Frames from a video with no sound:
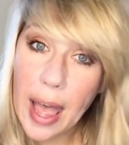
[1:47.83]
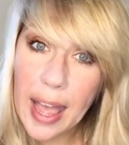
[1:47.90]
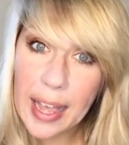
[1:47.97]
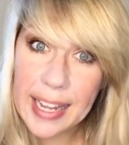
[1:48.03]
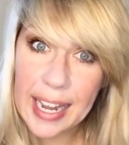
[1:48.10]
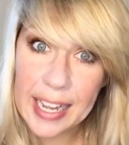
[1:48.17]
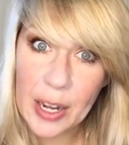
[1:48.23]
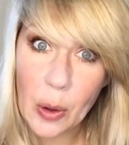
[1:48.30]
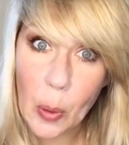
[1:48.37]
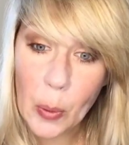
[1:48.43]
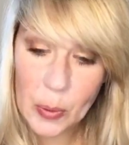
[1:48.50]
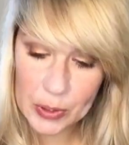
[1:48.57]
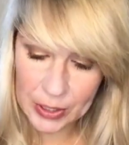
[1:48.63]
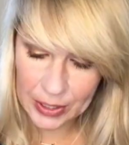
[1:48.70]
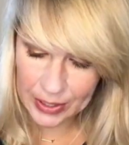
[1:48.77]
getting
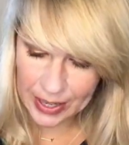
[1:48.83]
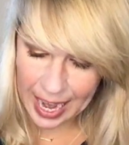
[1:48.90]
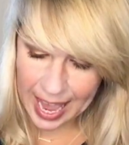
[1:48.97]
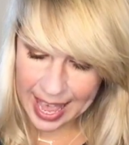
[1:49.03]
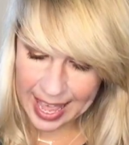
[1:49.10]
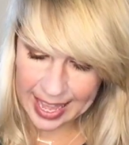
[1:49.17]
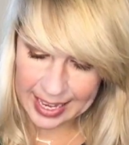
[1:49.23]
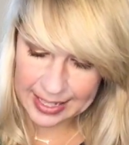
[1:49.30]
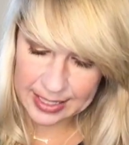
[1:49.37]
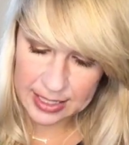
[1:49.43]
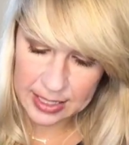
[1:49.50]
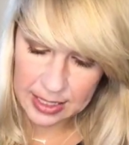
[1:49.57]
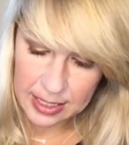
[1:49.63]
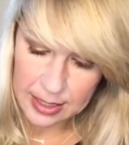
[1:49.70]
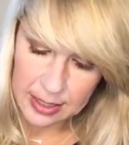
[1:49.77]
older and
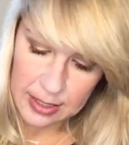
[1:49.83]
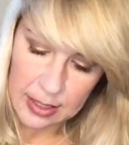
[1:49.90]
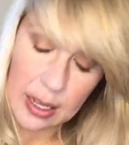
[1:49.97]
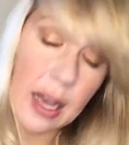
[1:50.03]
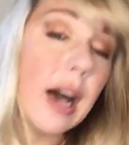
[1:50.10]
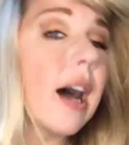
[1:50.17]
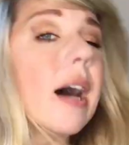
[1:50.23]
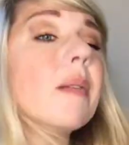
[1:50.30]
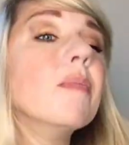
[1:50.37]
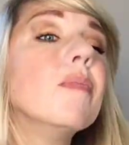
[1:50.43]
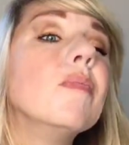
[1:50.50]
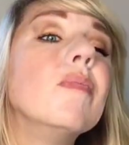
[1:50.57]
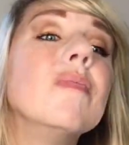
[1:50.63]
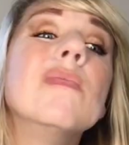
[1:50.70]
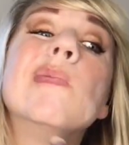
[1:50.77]

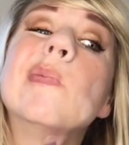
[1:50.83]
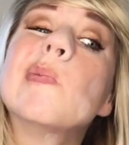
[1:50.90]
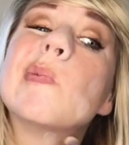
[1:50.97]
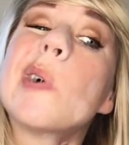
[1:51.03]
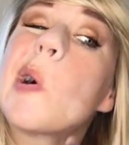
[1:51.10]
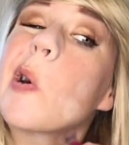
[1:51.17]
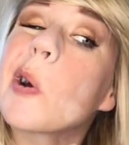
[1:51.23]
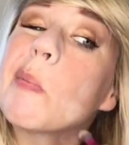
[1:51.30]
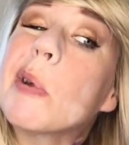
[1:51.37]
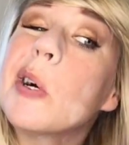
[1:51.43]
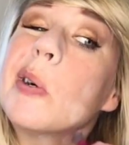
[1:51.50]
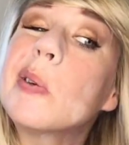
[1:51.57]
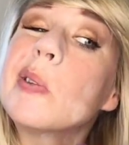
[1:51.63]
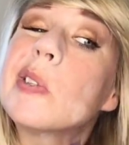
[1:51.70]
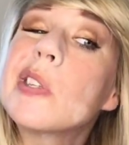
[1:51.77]

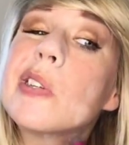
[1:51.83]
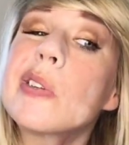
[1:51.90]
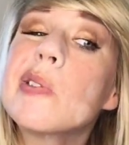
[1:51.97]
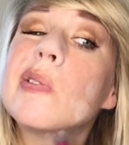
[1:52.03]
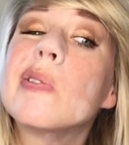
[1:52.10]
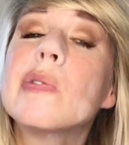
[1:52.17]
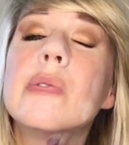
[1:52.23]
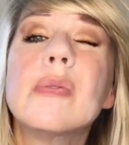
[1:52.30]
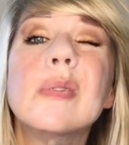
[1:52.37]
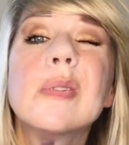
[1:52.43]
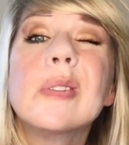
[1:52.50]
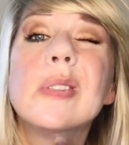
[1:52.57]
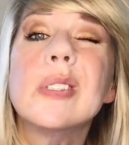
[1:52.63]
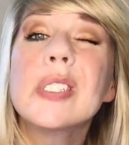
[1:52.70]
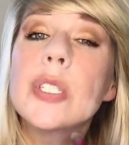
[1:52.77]
hormones.
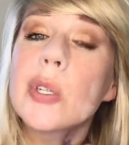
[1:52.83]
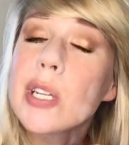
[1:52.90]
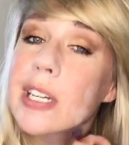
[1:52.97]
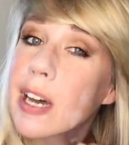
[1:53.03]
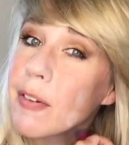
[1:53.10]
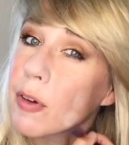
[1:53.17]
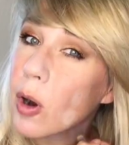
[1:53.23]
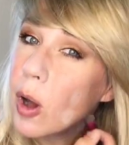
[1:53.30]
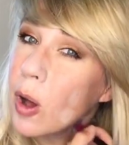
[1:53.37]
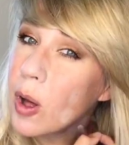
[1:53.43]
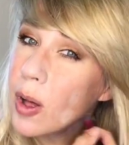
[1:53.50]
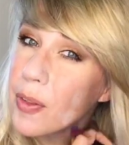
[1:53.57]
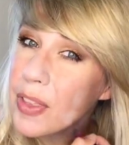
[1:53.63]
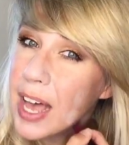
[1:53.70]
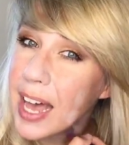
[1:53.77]
You can cover
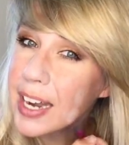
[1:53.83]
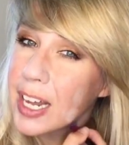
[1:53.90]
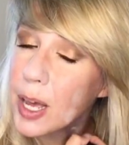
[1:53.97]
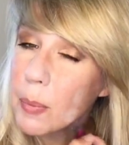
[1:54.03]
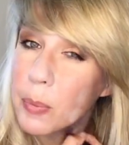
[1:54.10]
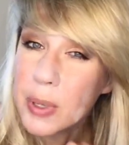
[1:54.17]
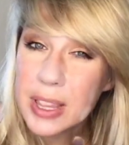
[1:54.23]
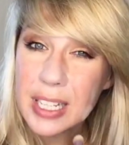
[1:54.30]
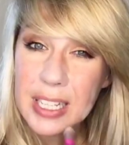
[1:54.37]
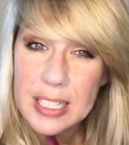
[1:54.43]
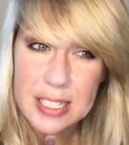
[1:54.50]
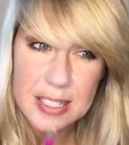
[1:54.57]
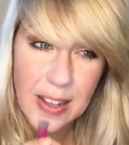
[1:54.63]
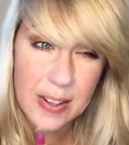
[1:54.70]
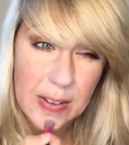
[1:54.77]
all that up with the
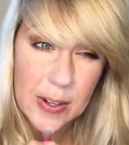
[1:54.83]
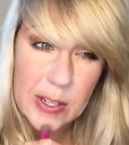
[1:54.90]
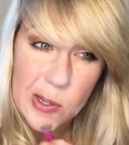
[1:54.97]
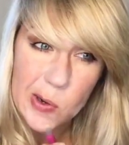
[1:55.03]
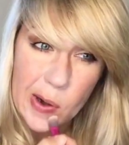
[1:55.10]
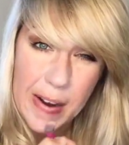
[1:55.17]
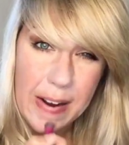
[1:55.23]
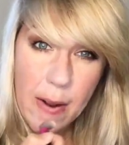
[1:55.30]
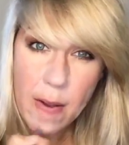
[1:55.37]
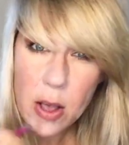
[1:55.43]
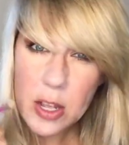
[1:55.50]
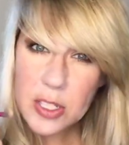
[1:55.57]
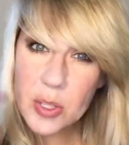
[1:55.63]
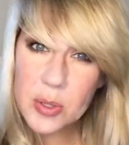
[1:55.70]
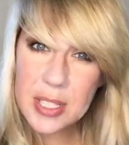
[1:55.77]
concealer. It's great.
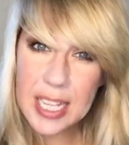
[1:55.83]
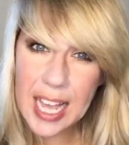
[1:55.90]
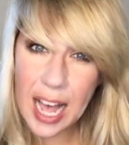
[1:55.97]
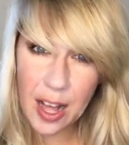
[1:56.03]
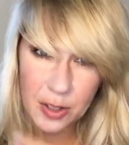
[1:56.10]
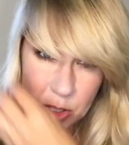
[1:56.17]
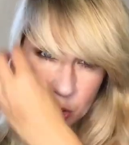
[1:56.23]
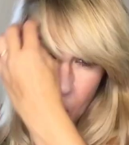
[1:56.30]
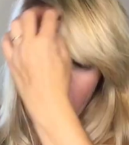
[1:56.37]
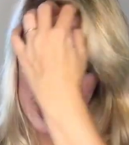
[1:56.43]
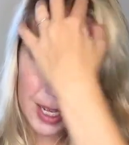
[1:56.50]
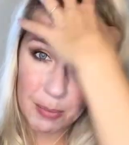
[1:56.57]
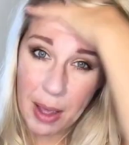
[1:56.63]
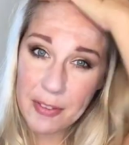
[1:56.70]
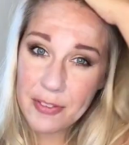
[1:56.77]
So see how
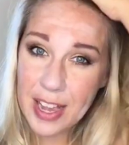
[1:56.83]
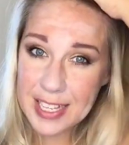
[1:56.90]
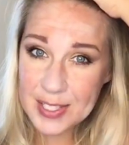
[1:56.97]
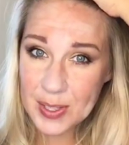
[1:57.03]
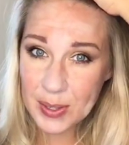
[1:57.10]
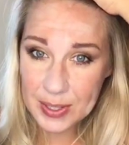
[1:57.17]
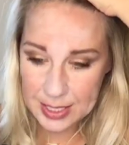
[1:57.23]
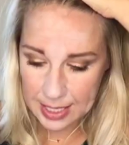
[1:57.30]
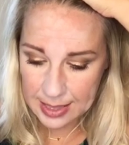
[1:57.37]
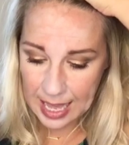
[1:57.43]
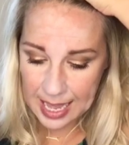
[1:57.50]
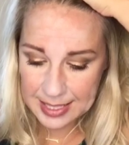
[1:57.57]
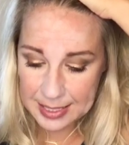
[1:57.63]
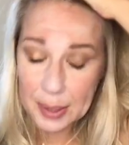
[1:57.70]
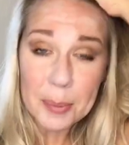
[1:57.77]
chalky my face looks?
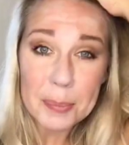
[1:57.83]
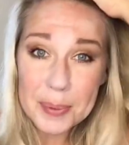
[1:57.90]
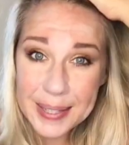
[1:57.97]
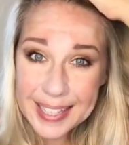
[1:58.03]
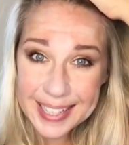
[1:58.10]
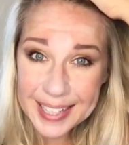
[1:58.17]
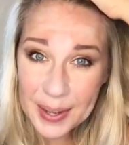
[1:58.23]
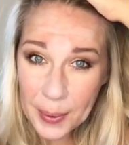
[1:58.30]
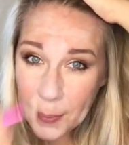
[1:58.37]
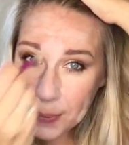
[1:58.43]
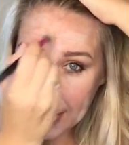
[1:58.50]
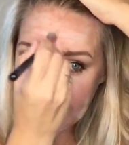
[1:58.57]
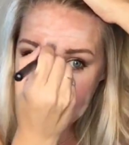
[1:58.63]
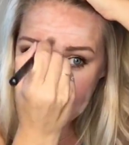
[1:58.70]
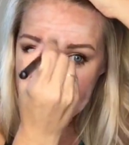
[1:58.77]
That's completely
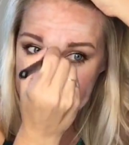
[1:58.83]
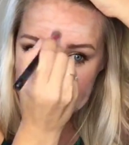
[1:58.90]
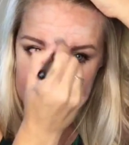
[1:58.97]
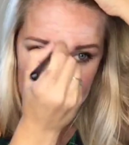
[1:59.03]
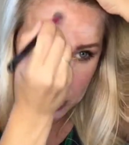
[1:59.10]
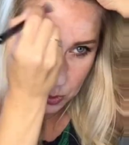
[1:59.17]
okay, and that's